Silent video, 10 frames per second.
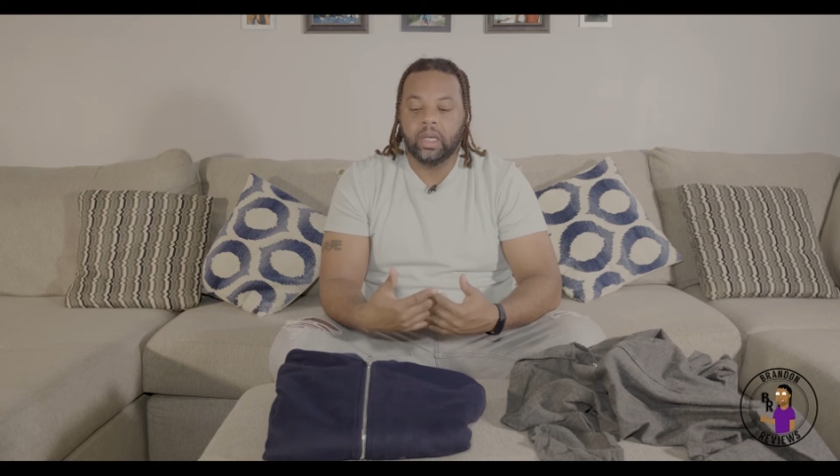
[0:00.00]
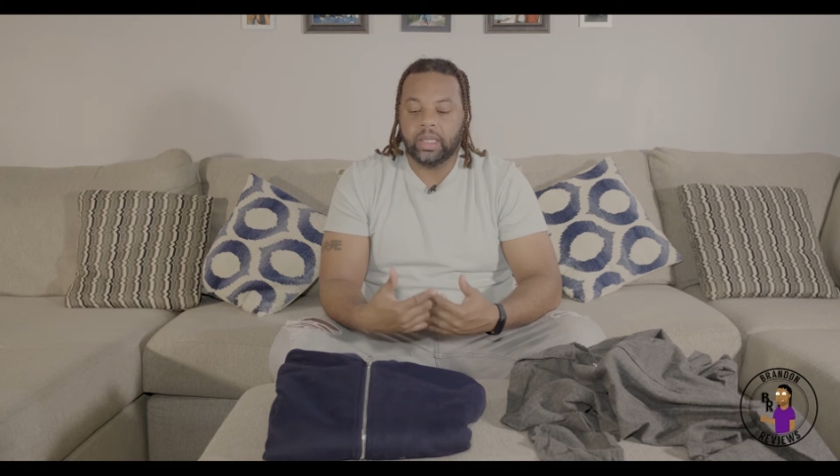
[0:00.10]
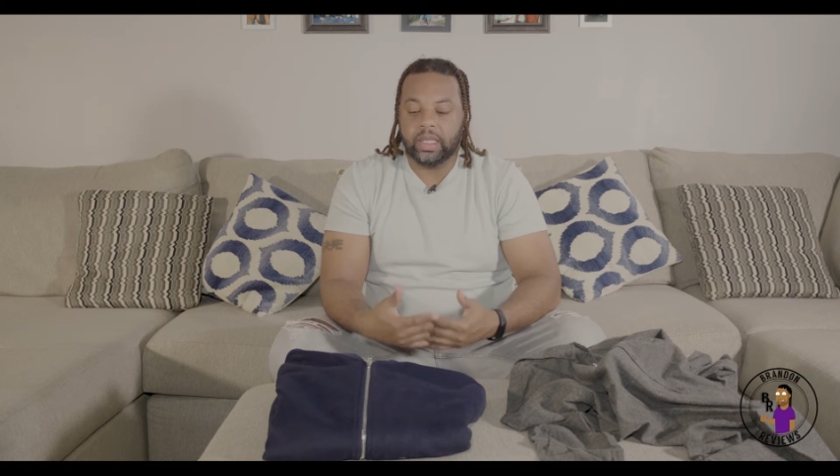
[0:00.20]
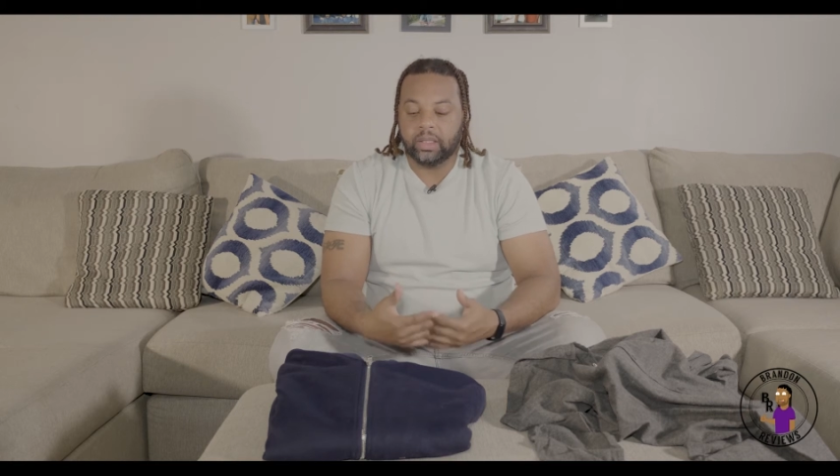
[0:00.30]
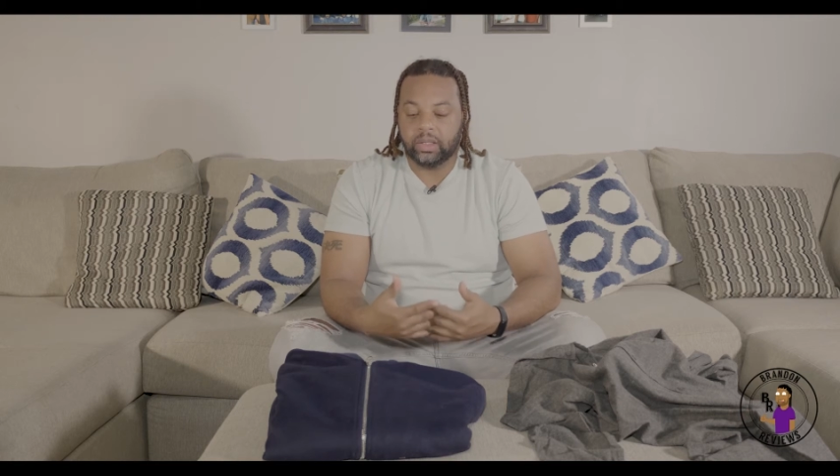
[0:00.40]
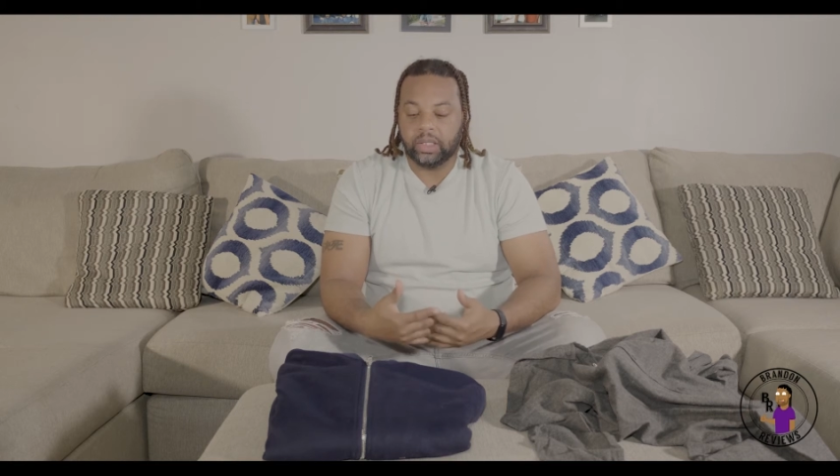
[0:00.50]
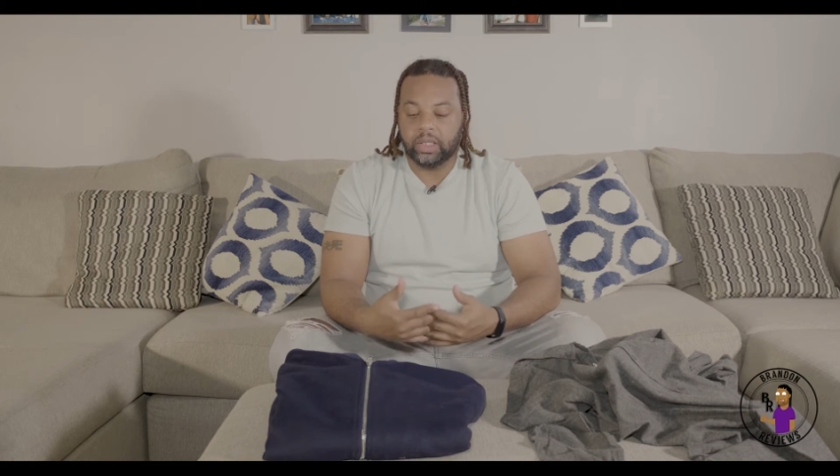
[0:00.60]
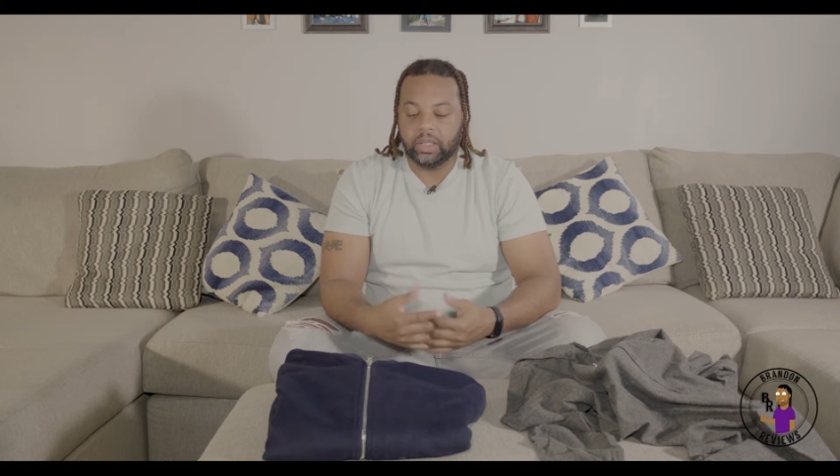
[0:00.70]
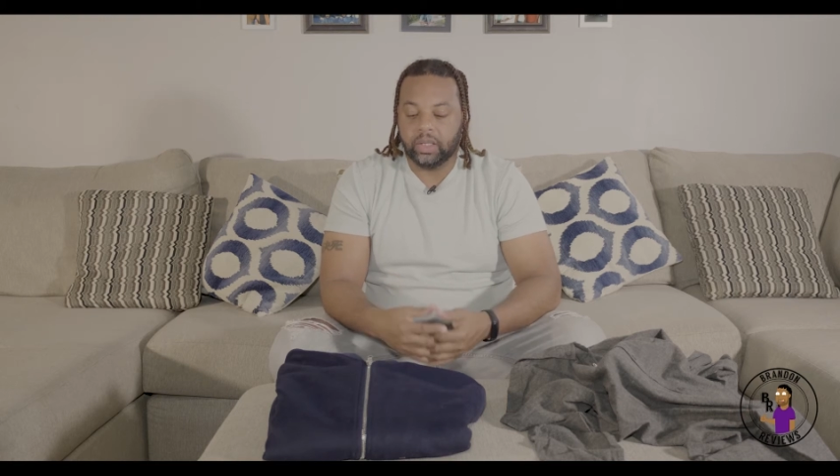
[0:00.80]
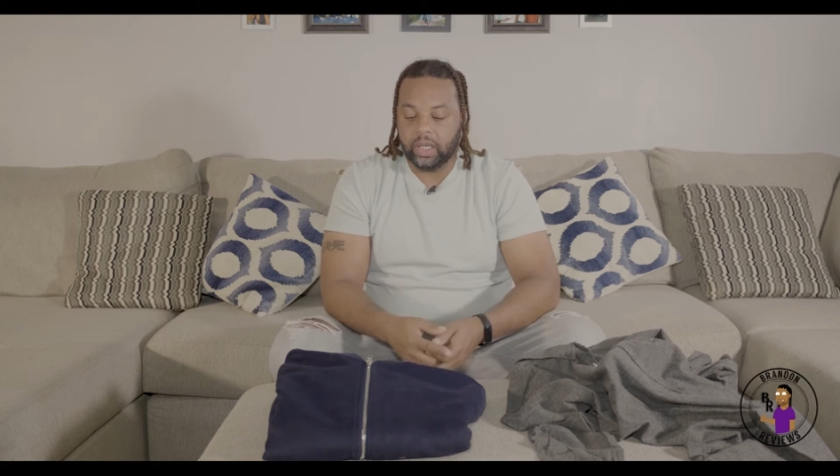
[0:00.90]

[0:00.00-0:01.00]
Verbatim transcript: that they're sending their